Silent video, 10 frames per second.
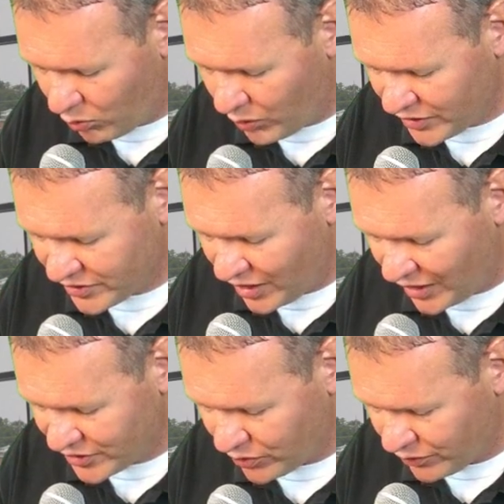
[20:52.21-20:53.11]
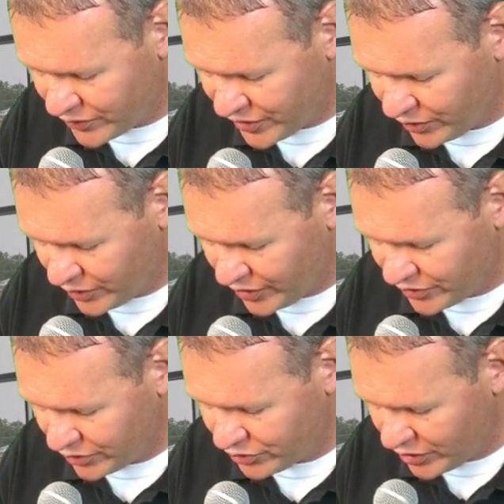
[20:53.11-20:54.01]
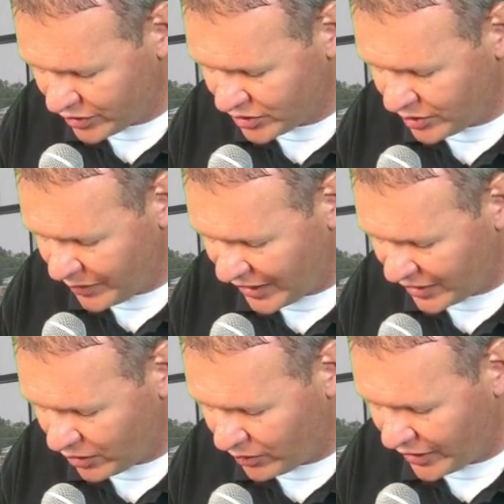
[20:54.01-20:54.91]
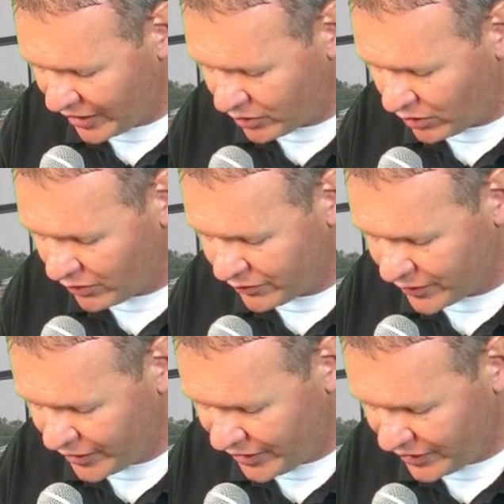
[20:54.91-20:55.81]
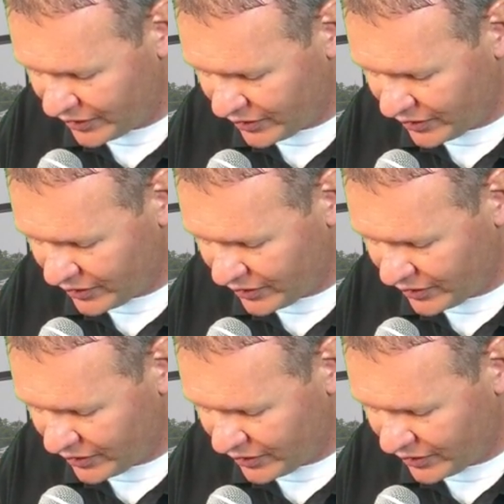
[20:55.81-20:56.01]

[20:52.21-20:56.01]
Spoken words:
All West High School facilities are drug, tobacco, and alcohol free.